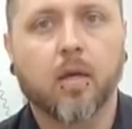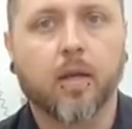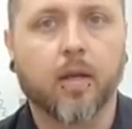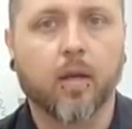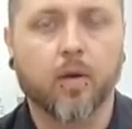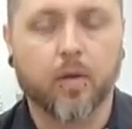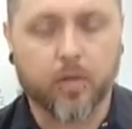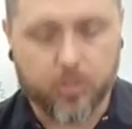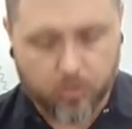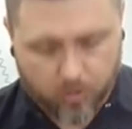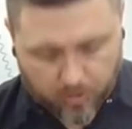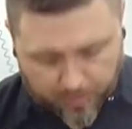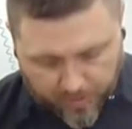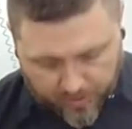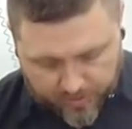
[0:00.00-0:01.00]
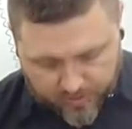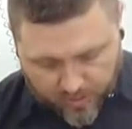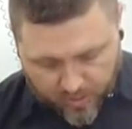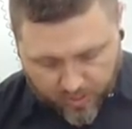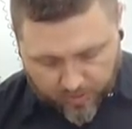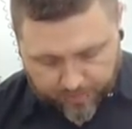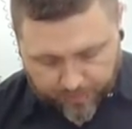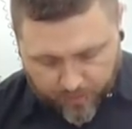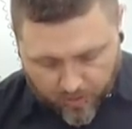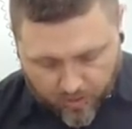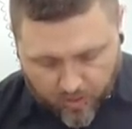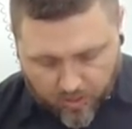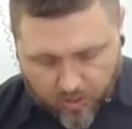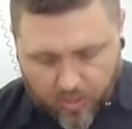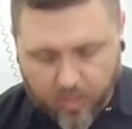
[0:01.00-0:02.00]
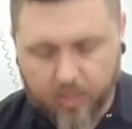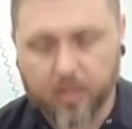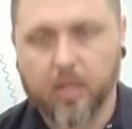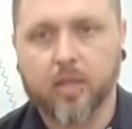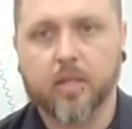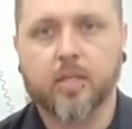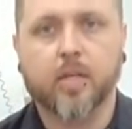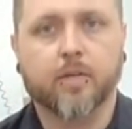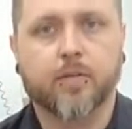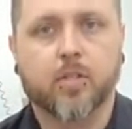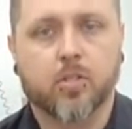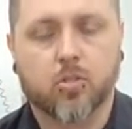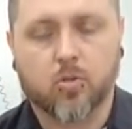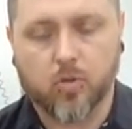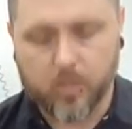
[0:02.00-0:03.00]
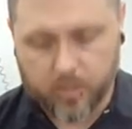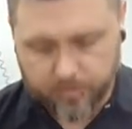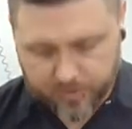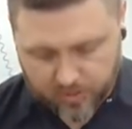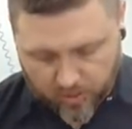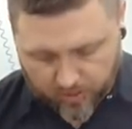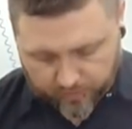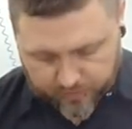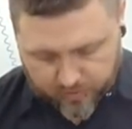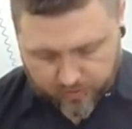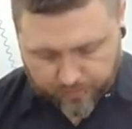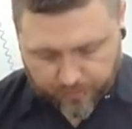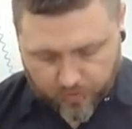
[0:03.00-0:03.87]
you know, in a short amount of time, and then the diffs destroy themselves.